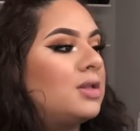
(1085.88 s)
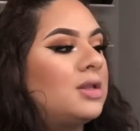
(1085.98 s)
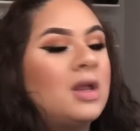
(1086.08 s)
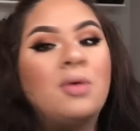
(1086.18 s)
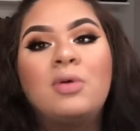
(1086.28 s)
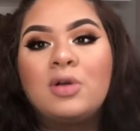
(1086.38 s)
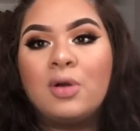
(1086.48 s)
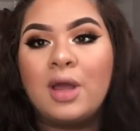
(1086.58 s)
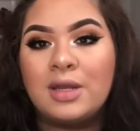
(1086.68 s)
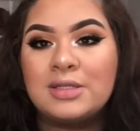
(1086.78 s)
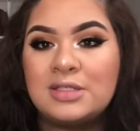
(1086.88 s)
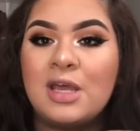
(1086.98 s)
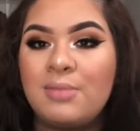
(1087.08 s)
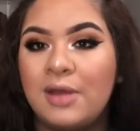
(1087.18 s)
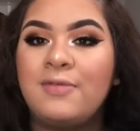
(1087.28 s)
then I will go ahead and
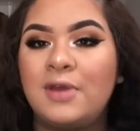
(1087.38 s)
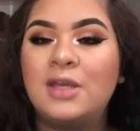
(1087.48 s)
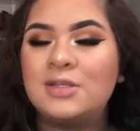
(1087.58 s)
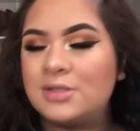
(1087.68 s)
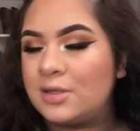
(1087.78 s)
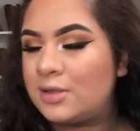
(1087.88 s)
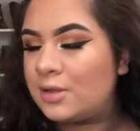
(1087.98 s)
set my face.